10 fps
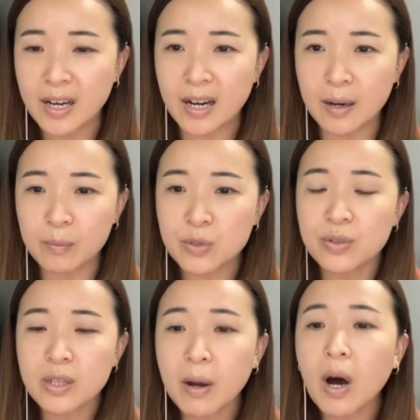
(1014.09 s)
It's
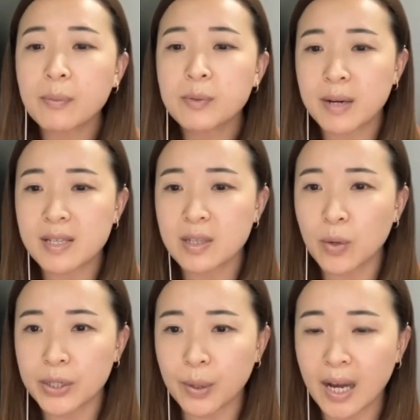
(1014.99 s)
really about optimizing
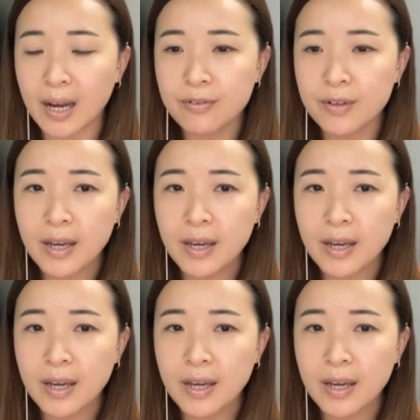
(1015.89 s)
what you have.